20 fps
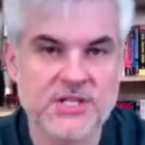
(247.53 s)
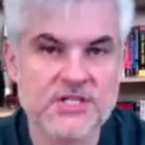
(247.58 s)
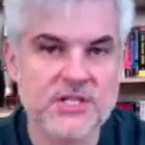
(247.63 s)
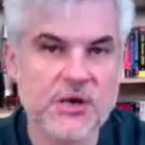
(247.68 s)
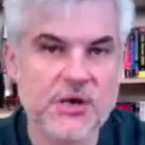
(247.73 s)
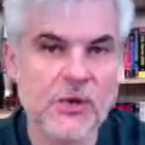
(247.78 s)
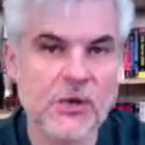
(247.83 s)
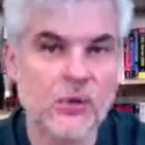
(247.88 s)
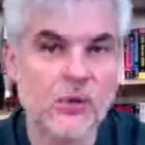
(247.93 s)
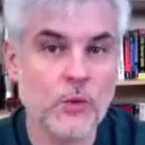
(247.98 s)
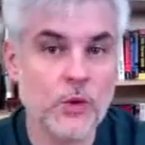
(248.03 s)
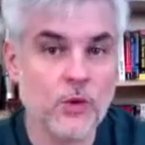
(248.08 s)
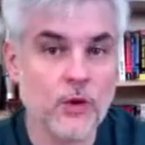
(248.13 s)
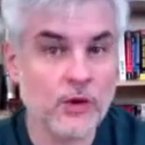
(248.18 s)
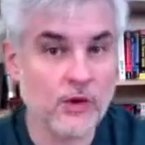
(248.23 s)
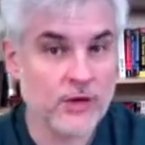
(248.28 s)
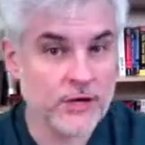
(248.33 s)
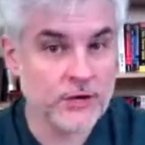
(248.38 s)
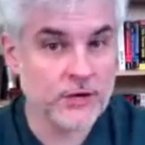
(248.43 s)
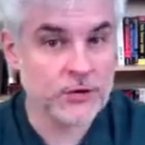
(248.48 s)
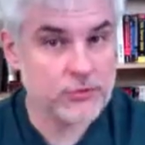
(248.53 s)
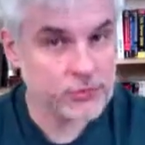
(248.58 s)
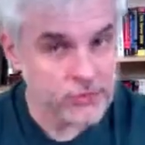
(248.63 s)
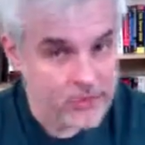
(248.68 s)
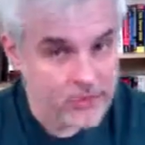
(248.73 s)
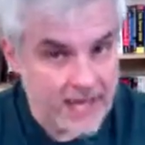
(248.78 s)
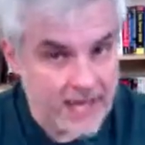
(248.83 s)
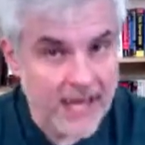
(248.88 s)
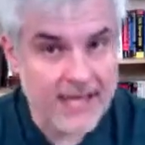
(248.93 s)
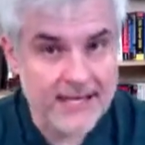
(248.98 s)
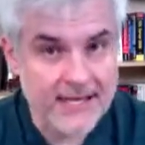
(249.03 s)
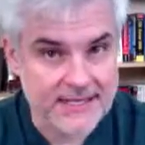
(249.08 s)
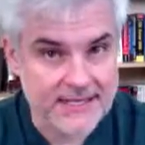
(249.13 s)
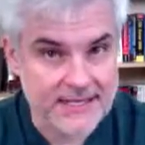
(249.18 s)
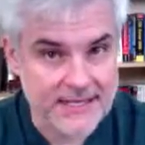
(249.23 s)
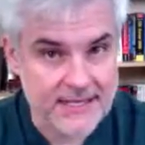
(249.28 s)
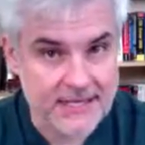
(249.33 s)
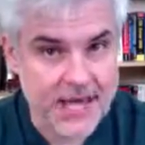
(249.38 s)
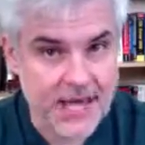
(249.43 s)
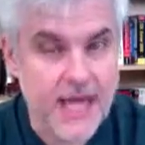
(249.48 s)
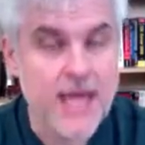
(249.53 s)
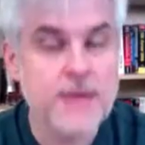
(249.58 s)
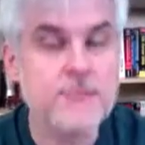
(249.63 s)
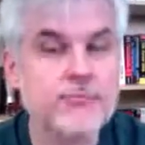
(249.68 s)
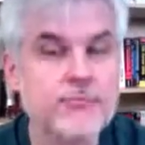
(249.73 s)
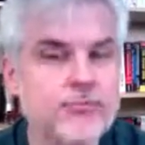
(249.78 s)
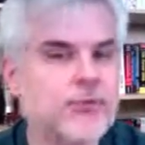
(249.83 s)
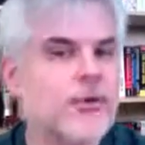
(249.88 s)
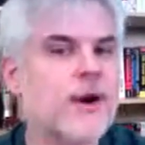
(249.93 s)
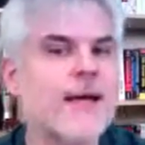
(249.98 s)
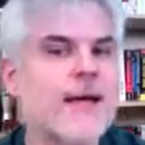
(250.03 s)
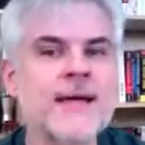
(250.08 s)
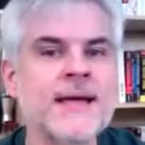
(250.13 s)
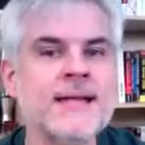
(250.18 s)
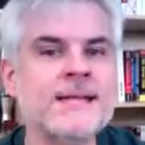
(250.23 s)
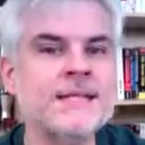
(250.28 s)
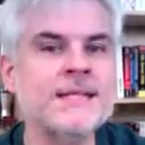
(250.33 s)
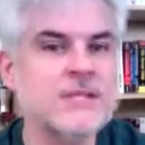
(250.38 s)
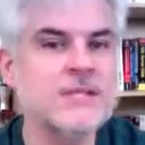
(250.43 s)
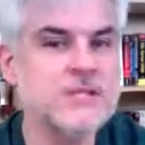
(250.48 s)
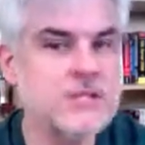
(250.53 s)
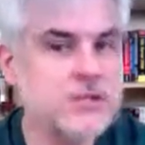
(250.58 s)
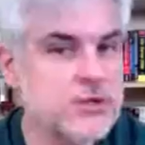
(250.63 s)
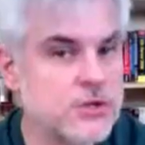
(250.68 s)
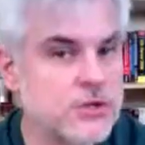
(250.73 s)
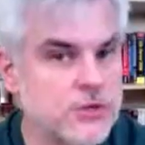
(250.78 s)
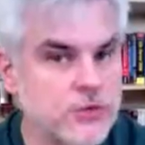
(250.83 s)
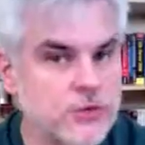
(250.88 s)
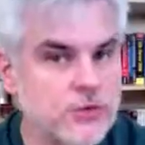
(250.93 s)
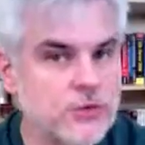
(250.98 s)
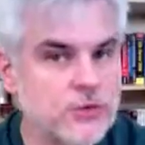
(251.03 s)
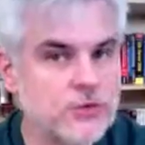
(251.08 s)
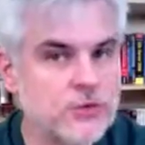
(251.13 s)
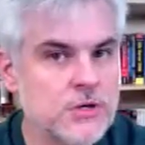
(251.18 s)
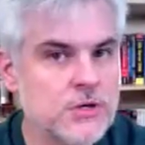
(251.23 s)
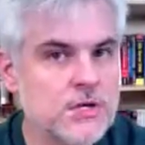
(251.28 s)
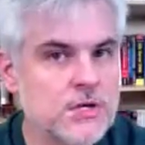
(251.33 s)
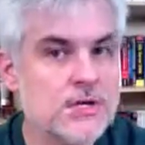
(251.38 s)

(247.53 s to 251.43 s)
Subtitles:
So we're going to create a brand new